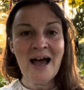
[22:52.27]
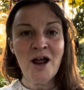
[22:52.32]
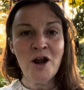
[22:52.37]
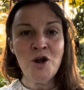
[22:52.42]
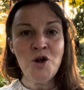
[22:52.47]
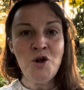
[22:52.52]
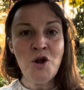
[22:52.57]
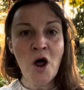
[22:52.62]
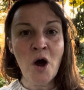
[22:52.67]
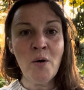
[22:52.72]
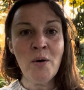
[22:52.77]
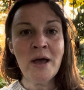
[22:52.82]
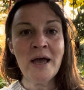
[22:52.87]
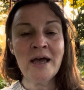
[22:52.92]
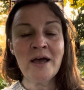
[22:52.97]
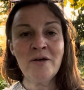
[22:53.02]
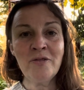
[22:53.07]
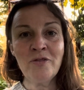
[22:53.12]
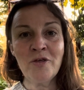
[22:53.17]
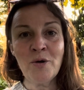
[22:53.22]

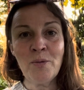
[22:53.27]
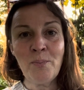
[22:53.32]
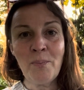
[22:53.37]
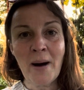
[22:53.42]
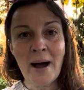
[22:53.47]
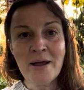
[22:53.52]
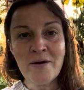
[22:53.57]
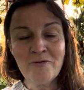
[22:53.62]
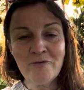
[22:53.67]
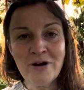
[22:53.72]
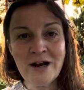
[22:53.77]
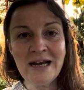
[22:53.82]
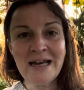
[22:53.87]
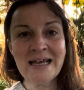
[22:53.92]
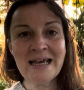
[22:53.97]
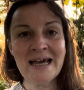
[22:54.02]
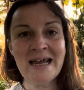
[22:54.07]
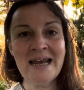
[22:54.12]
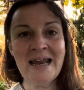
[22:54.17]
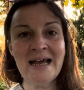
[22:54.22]
knowing that by really
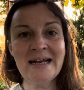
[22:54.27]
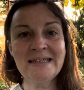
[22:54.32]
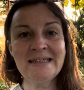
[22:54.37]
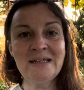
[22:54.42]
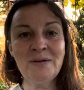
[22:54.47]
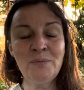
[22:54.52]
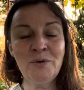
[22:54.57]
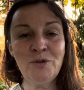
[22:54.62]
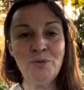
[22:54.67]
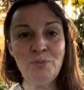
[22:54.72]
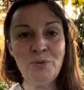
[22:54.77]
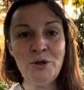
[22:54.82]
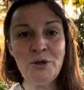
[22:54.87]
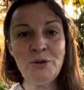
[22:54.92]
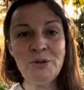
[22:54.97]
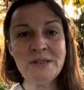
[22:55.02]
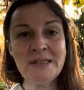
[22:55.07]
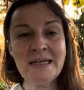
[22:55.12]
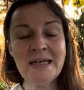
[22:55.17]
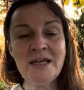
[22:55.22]
connecting with
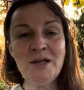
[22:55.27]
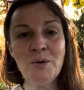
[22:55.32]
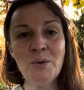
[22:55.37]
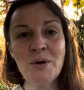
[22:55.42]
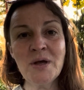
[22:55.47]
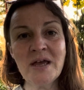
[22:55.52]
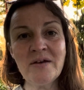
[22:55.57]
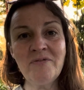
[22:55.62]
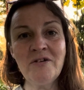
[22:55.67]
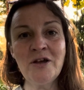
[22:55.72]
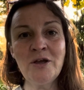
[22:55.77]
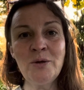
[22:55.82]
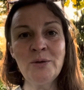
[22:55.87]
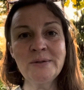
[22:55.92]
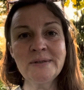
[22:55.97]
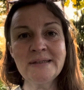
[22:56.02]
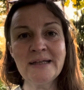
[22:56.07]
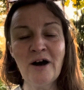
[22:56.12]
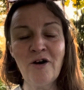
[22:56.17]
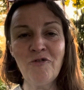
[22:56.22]
beauty, you're giving
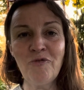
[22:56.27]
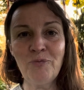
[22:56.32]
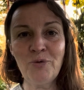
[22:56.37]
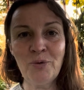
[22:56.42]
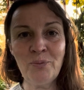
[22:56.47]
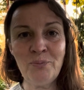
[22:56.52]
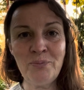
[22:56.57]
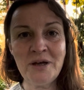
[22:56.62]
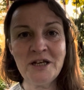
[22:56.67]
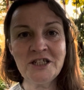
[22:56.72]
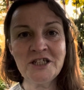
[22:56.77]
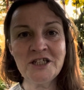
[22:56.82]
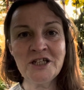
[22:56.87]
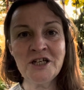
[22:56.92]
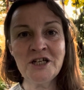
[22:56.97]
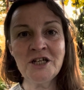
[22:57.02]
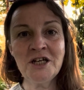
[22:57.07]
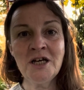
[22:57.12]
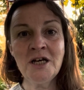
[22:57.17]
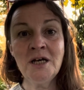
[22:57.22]
yourself
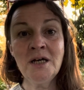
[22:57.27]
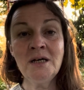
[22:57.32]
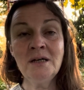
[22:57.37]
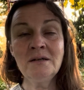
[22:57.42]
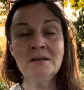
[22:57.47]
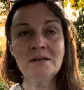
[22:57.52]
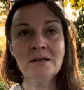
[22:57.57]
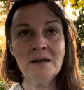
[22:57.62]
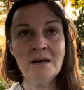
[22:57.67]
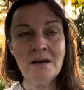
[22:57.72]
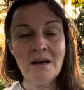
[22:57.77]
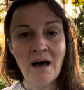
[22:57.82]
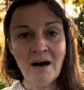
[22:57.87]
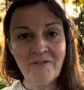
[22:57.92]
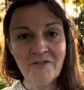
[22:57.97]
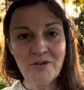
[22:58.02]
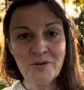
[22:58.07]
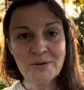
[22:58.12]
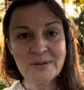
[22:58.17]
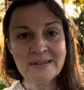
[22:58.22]
permission to
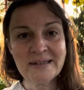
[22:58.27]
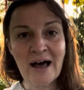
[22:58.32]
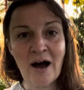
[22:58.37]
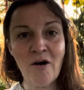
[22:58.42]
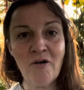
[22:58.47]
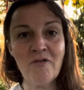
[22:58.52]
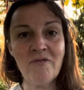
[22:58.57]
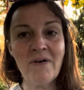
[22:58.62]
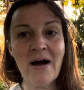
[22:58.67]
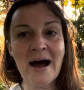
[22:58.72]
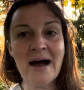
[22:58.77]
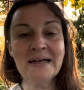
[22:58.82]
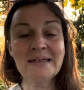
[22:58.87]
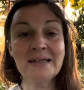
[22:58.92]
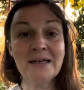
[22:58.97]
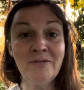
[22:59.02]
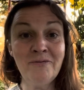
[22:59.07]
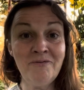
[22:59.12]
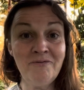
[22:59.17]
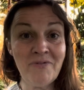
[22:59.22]
love yourself at
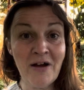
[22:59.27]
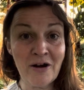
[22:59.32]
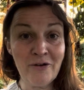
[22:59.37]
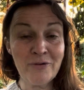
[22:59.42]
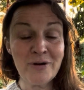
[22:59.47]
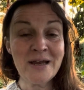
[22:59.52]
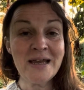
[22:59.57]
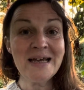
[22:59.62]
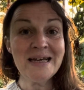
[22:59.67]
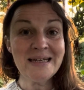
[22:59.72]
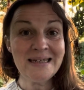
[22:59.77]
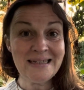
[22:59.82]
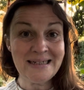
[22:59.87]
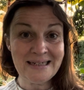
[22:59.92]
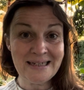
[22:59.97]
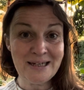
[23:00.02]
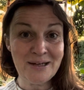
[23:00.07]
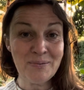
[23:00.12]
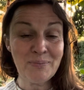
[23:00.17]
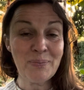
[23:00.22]
a very
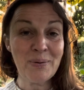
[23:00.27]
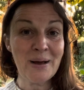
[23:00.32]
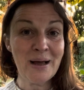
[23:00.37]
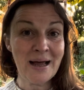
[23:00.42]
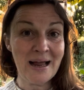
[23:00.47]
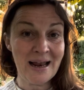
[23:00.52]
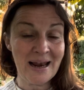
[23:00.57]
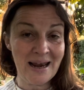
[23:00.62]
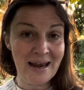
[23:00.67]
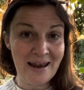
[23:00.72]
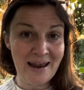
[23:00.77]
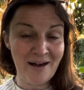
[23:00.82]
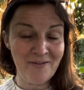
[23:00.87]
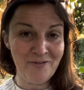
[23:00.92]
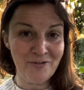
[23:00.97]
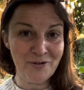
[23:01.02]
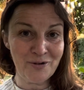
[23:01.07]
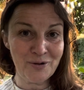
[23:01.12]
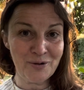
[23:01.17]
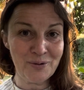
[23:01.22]
deep
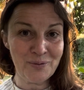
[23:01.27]
level.